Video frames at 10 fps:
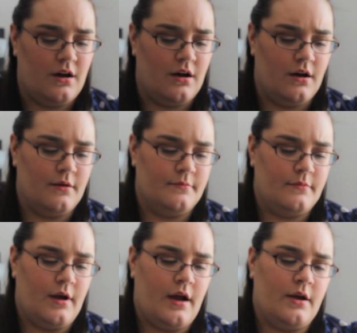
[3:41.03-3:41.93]
Um,
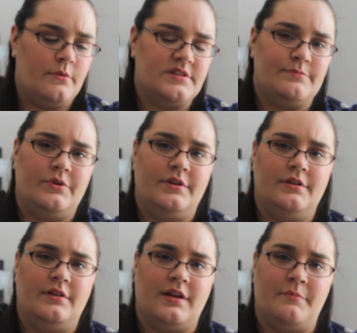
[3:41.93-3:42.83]
I always
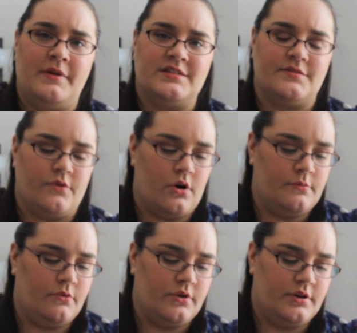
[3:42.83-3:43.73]
put like a piece of
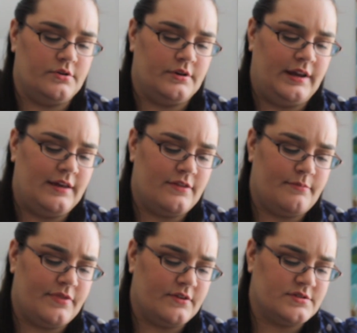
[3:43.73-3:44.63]
cardboard underneath,
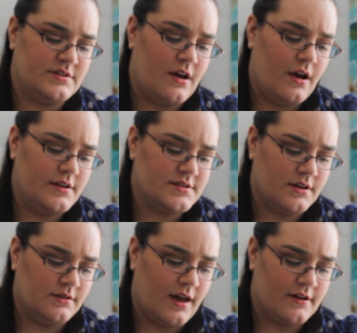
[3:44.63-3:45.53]
but there's not
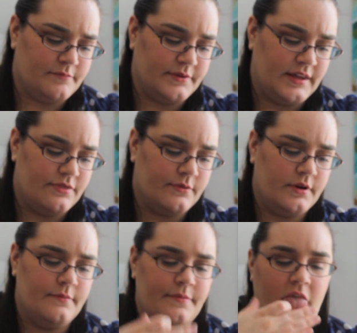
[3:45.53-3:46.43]
a lot of bleed
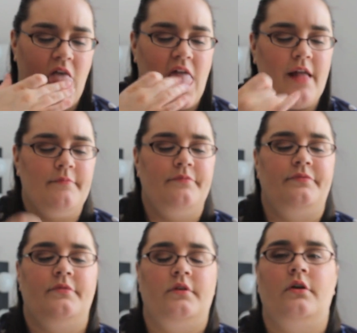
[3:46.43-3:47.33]
through.
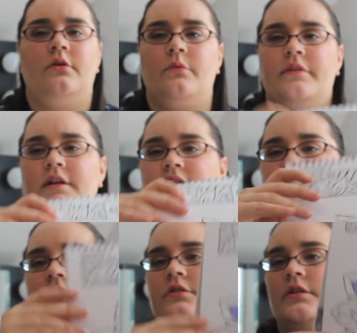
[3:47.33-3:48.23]
I'll go to one that I
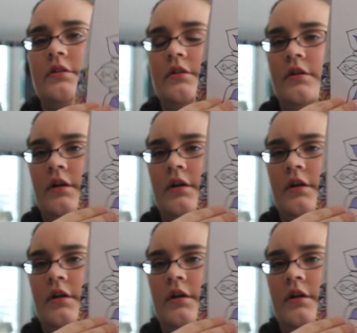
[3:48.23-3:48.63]
started.